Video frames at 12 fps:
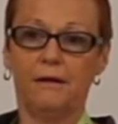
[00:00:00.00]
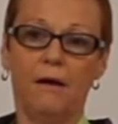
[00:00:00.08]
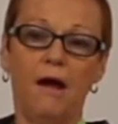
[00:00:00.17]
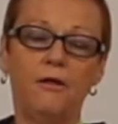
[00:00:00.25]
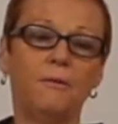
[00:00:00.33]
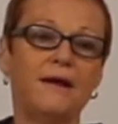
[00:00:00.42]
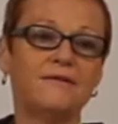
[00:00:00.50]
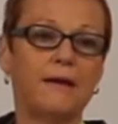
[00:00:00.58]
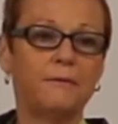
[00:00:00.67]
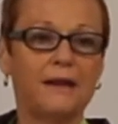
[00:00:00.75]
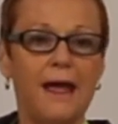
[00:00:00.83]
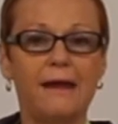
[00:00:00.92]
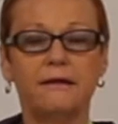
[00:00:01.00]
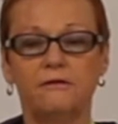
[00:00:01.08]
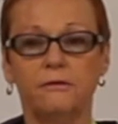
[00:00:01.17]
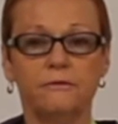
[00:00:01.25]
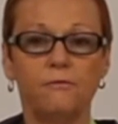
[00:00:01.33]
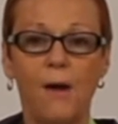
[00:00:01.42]
you know, otherwise I would
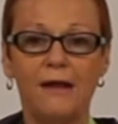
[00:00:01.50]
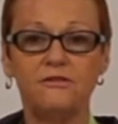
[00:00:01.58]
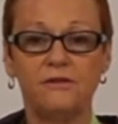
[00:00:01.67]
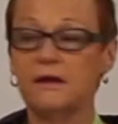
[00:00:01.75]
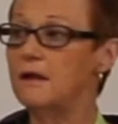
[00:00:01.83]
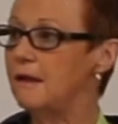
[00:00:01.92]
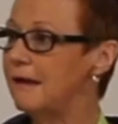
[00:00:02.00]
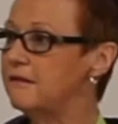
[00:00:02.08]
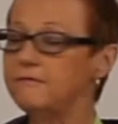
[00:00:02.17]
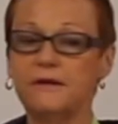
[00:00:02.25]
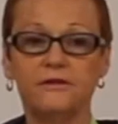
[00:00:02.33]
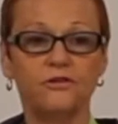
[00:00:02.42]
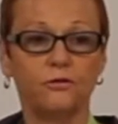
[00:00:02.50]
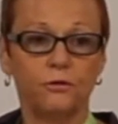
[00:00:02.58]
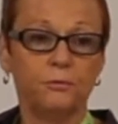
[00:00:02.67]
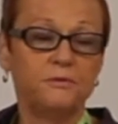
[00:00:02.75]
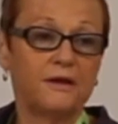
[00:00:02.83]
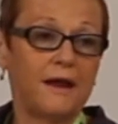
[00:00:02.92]
like to have watched it collectively as a
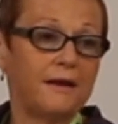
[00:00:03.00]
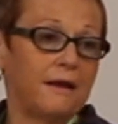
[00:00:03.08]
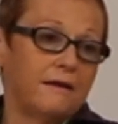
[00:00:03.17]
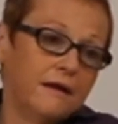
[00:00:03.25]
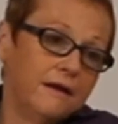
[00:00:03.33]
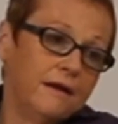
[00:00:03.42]
group to kind of,